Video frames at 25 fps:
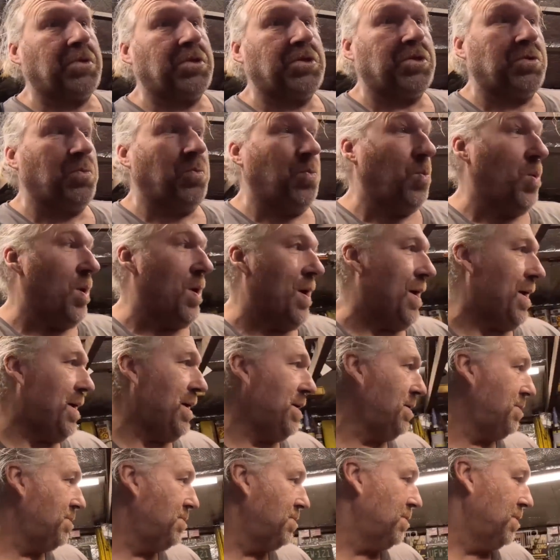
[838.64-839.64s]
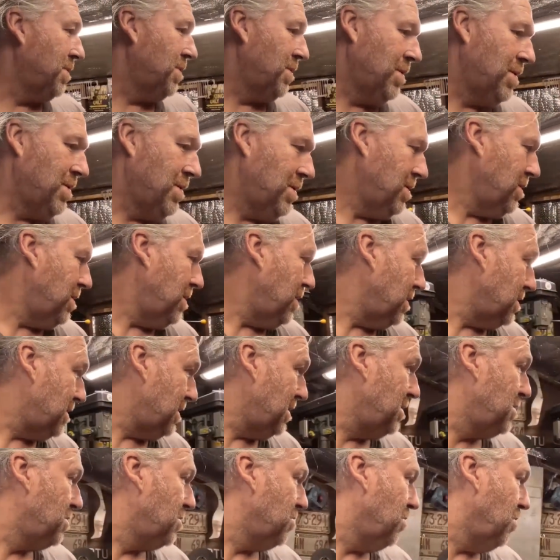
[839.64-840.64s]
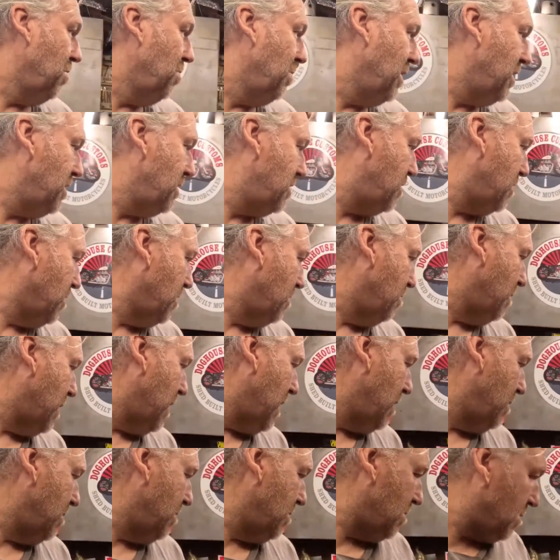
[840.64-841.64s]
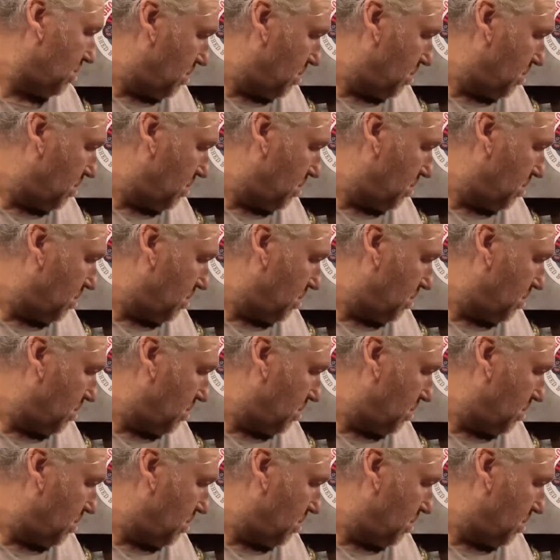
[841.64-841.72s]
I did sort a bit of tube out.